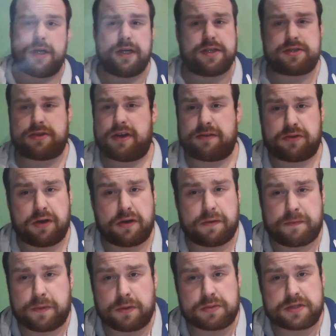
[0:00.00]
So I've got a
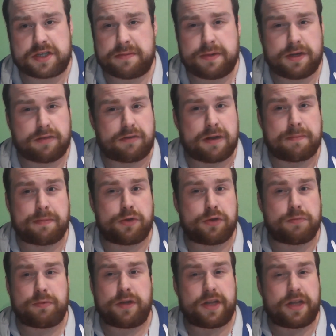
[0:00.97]
14mg
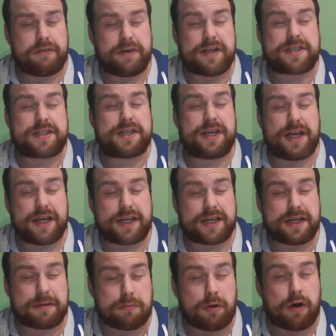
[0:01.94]
blueberry in here, and it is
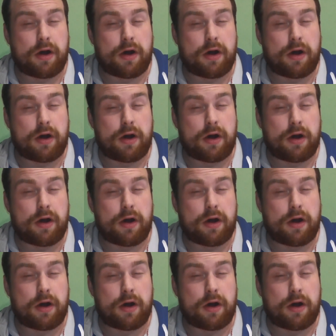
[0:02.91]
kicking